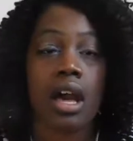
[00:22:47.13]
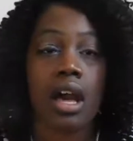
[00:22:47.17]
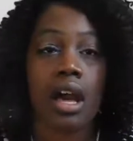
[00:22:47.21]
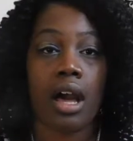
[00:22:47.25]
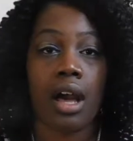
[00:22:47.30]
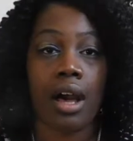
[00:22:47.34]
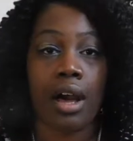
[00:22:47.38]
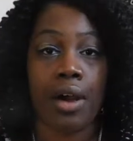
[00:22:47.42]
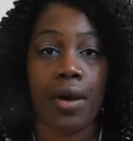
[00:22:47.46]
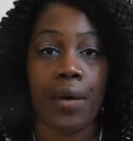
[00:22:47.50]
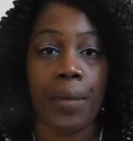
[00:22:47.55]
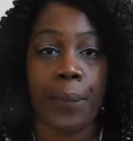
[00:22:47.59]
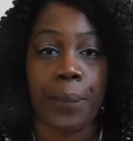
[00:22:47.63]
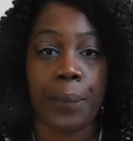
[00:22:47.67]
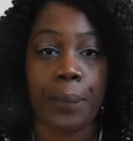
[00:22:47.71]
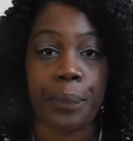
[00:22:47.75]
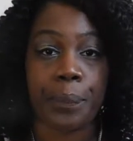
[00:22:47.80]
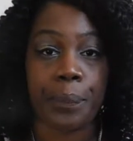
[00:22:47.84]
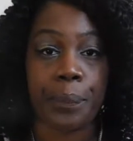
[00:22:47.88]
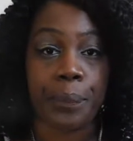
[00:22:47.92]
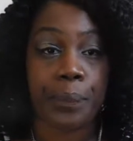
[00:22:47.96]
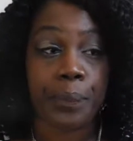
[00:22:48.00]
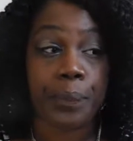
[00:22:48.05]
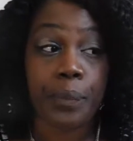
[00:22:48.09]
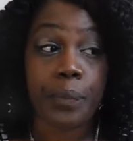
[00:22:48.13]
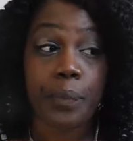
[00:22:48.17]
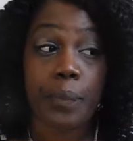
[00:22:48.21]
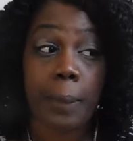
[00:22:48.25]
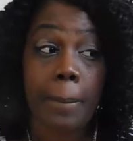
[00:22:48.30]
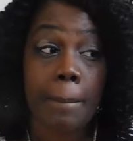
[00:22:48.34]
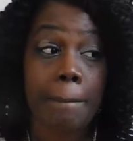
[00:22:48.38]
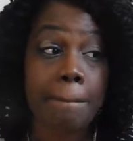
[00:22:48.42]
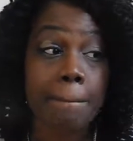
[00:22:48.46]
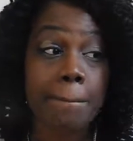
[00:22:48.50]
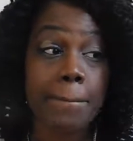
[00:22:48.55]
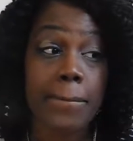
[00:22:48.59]
I
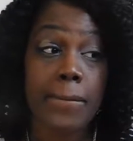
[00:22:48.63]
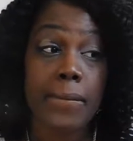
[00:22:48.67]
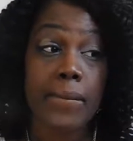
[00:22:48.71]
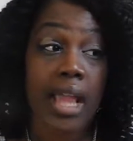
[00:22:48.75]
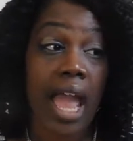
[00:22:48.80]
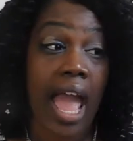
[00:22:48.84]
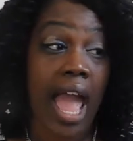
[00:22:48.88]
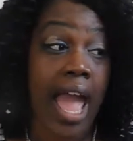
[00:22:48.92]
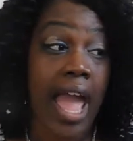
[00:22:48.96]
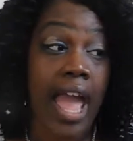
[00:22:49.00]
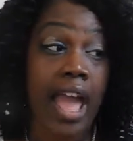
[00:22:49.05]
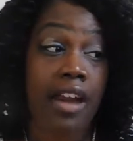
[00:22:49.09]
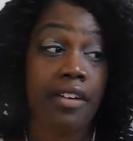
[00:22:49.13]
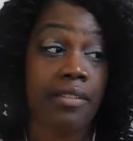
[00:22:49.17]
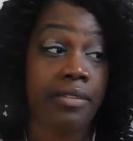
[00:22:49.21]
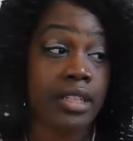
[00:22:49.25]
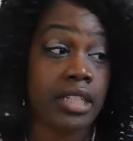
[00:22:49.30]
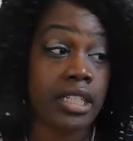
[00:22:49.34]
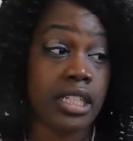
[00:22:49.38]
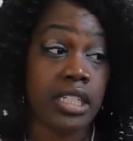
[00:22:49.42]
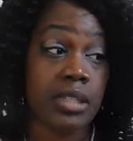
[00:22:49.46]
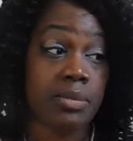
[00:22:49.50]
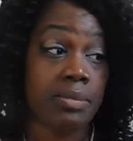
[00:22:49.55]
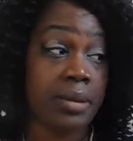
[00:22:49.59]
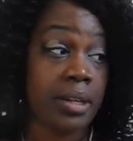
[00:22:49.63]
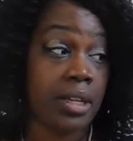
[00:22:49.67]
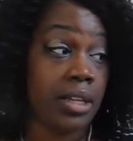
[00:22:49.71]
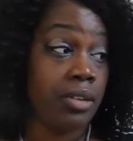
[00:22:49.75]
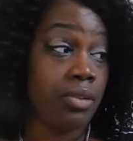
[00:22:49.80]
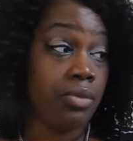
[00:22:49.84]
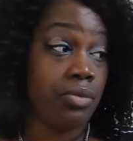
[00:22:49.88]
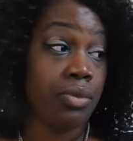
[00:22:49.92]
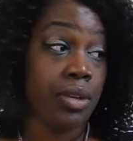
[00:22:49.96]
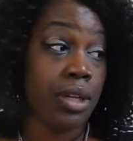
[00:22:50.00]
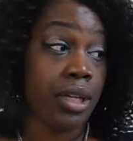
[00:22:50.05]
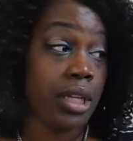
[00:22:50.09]
have just
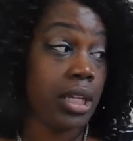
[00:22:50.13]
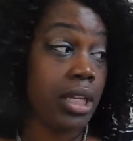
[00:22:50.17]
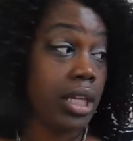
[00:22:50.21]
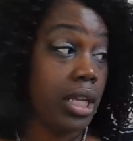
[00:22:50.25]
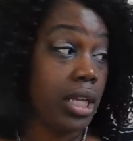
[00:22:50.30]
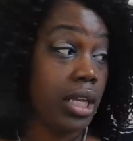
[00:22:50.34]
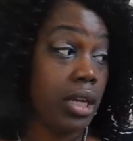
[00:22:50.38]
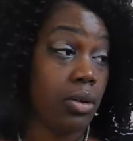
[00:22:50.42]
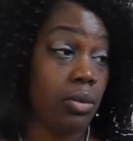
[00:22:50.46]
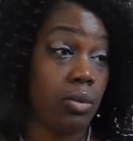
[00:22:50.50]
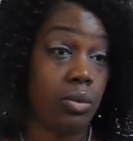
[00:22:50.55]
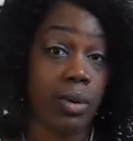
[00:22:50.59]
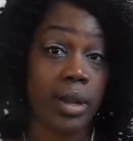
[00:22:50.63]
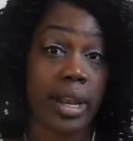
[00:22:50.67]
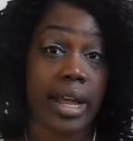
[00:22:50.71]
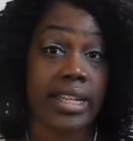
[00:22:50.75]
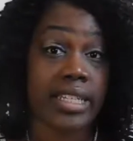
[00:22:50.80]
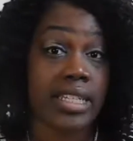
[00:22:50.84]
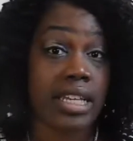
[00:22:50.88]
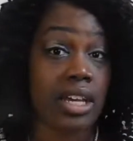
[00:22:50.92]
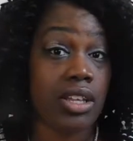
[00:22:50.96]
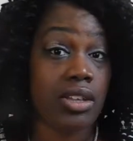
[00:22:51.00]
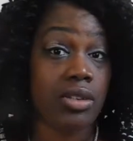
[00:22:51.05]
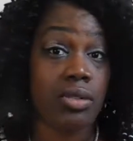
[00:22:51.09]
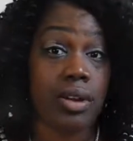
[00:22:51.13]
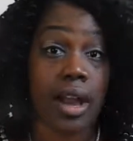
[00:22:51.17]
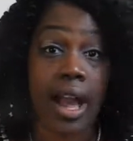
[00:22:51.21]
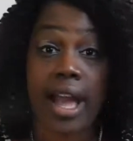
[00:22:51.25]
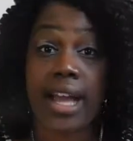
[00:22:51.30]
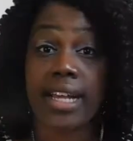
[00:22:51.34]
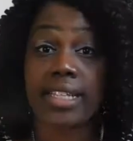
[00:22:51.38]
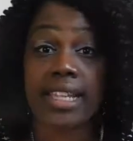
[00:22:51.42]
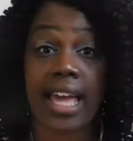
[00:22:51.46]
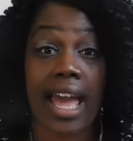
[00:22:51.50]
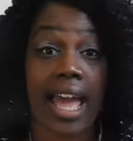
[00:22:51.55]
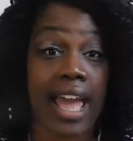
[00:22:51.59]
been really, when I tell you
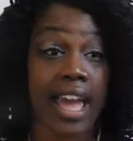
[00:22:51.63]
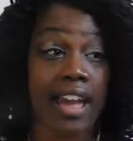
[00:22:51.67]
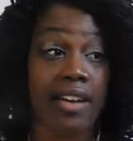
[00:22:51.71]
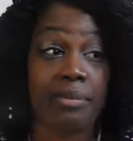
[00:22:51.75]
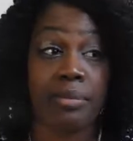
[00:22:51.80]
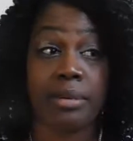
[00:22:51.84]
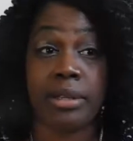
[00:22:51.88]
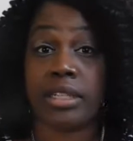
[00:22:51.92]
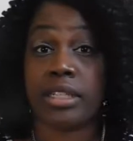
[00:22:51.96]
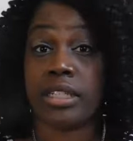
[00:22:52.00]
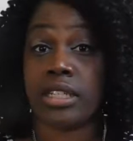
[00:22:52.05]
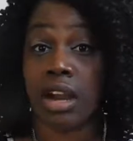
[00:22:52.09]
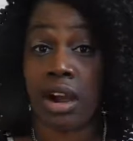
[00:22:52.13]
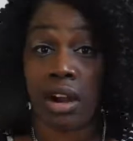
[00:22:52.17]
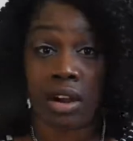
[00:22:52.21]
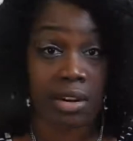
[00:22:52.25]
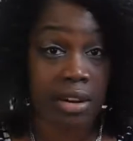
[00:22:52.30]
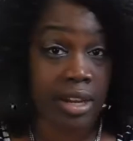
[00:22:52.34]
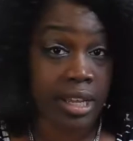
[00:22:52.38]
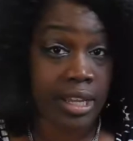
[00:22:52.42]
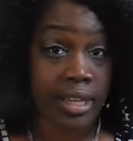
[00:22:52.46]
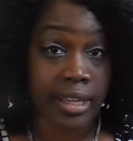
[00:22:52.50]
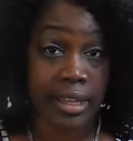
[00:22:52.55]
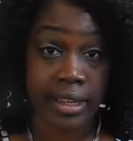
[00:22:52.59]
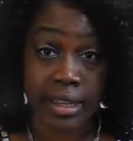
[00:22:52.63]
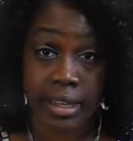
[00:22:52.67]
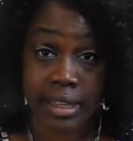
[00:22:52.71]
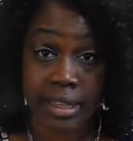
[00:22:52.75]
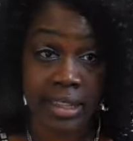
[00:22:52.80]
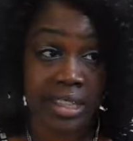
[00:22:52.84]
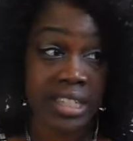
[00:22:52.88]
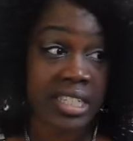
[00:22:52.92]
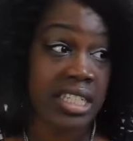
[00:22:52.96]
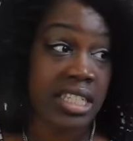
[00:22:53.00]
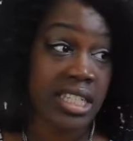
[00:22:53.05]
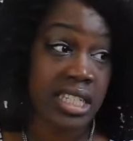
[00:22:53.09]
guys, I have been dogging
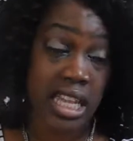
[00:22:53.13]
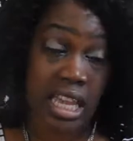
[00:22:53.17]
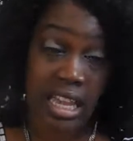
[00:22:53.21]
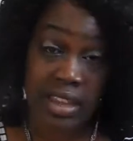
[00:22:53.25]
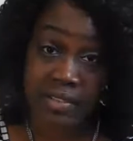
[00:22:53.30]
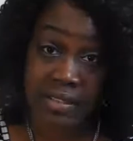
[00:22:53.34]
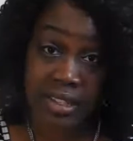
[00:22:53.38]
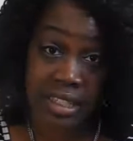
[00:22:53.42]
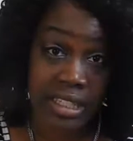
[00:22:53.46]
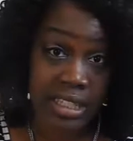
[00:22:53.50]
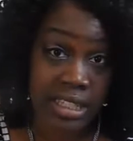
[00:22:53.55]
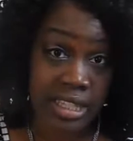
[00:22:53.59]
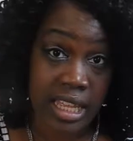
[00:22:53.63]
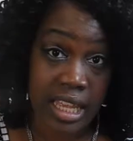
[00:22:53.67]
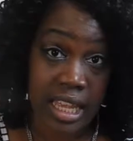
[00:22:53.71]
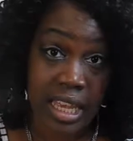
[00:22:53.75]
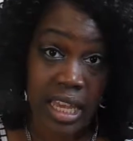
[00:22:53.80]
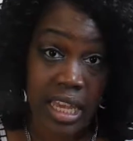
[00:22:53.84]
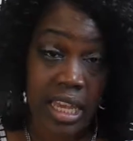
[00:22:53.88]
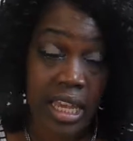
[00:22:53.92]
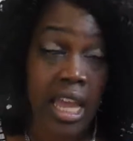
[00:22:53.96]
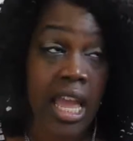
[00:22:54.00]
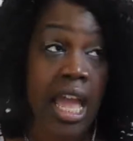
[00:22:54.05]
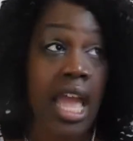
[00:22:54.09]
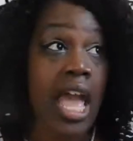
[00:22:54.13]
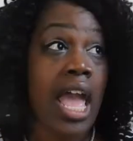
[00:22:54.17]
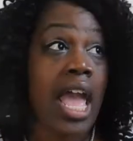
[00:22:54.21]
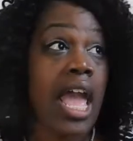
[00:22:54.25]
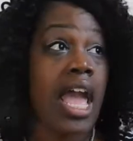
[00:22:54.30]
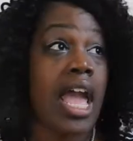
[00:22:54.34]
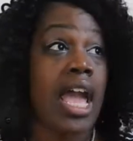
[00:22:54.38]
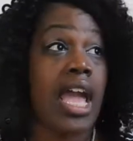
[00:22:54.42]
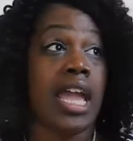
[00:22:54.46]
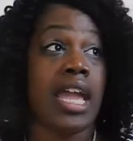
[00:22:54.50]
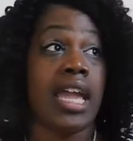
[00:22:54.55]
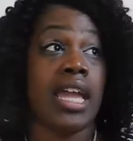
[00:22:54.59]
this savings thing
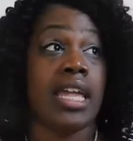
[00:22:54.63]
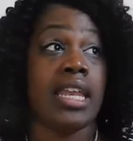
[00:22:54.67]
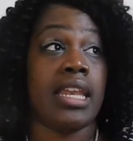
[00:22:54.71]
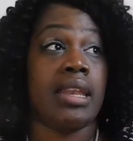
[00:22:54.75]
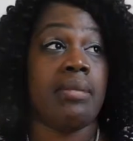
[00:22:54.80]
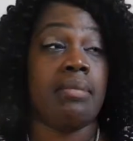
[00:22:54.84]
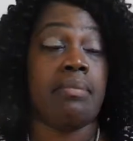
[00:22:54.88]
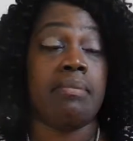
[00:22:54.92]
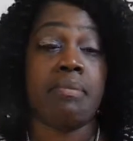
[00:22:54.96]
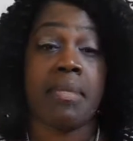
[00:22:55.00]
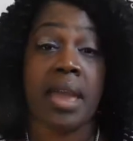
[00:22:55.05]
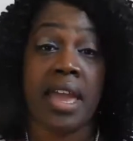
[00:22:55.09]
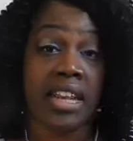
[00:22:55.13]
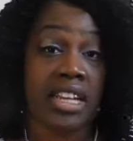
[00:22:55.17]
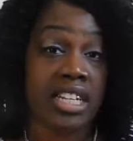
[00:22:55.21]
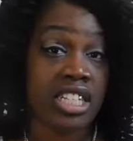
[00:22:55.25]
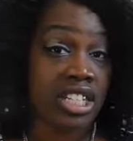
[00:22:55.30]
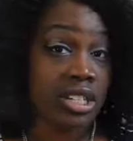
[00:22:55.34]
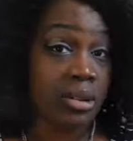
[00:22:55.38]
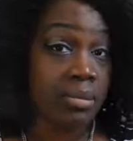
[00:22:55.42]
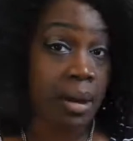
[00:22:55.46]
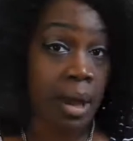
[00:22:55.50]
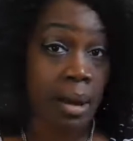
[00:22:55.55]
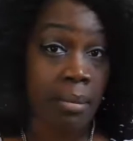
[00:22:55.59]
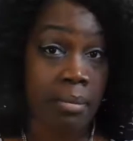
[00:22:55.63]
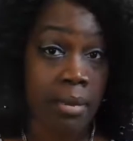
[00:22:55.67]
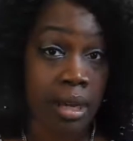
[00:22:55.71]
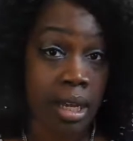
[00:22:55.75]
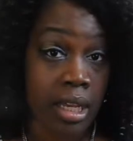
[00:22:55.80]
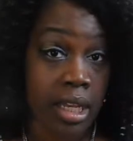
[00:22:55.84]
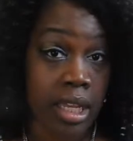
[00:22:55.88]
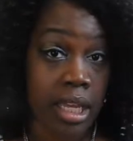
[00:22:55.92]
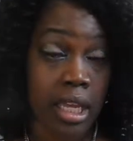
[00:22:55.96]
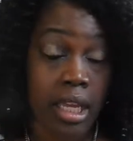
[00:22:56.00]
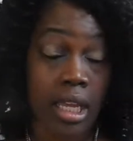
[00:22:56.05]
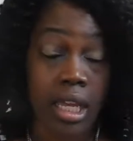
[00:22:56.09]
and managing my
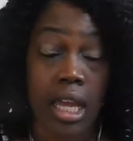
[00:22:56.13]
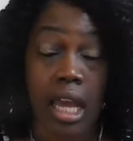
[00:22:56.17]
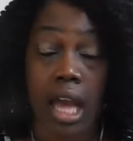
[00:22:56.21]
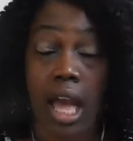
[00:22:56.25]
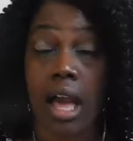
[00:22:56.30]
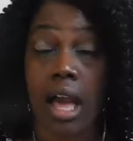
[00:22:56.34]
money.